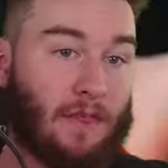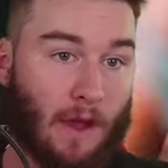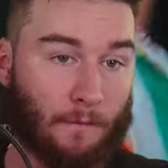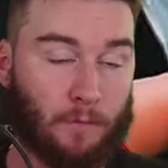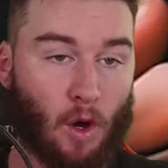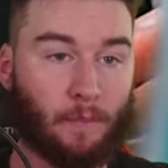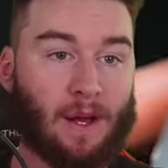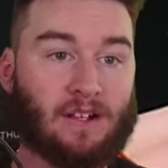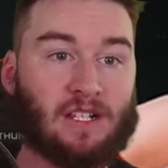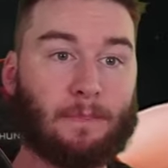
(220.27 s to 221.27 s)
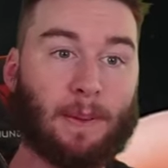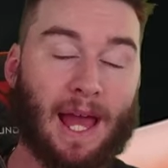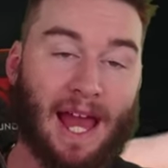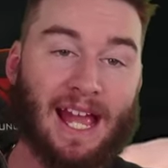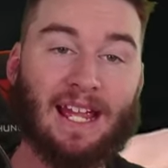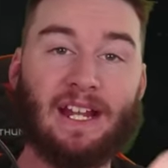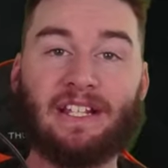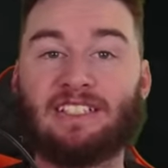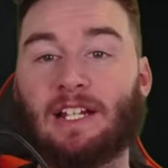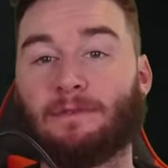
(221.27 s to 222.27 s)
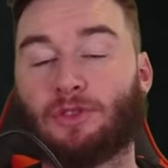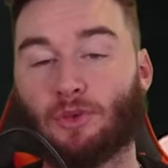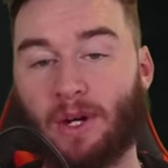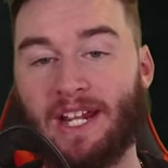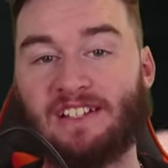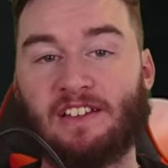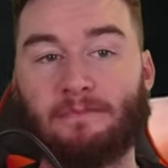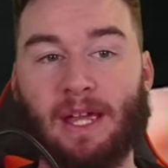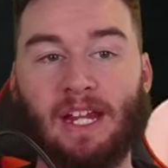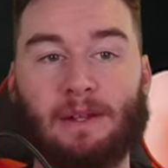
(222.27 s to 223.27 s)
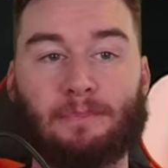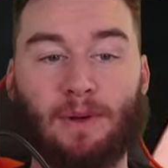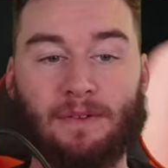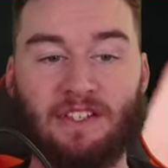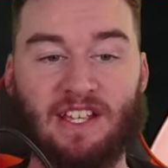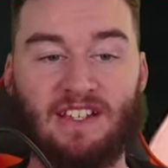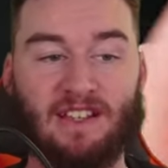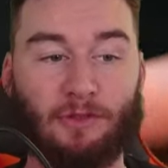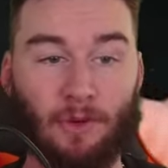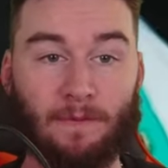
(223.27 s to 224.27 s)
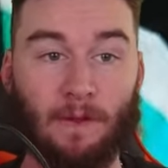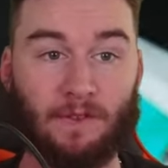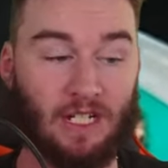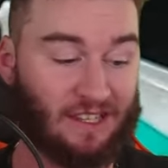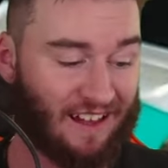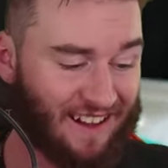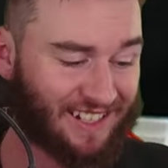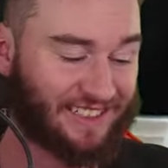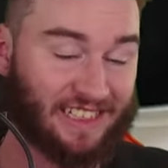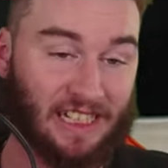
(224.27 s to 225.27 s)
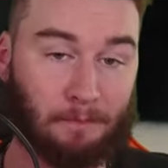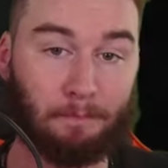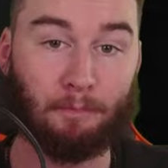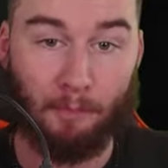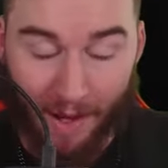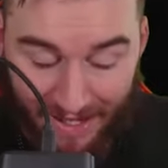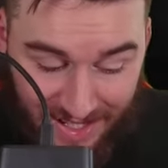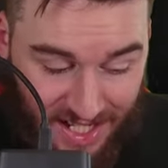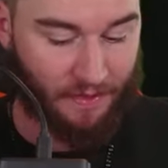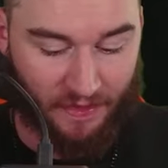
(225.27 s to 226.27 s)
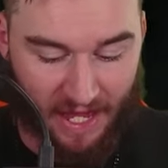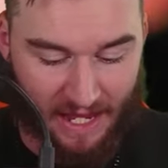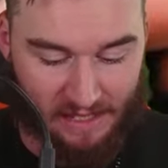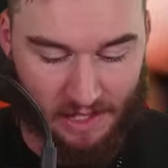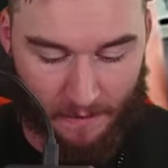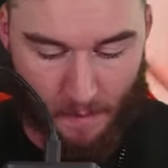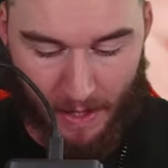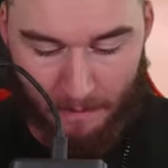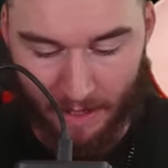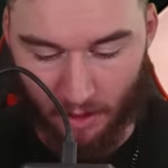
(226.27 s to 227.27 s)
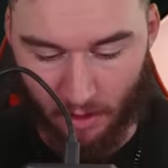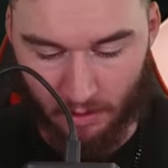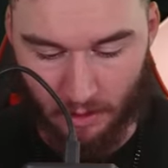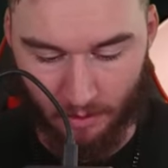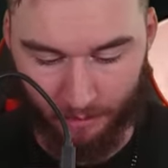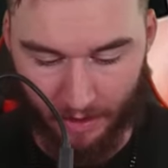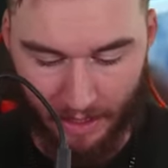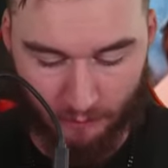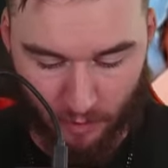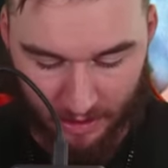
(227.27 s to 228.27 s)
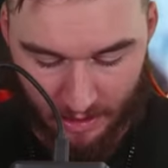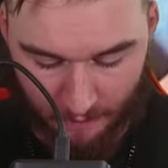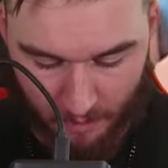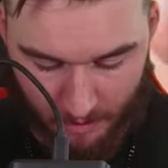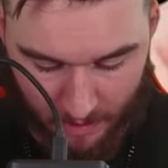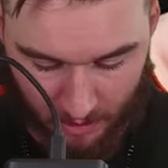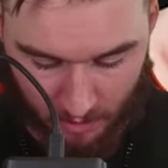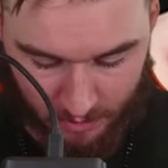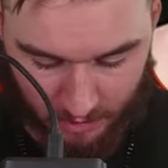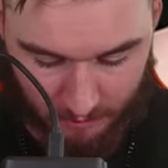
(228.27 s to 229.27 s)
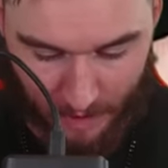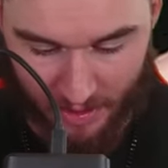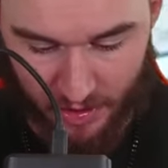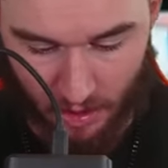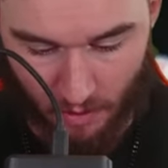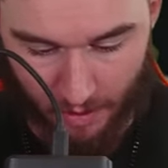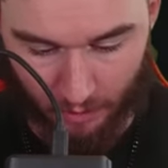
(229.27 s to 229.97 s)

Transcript: They're at four bucks a pack instead of three as they've been in previous years and three fifty last year. But there has never been better odds. There have really never been better odds. It's actually kind of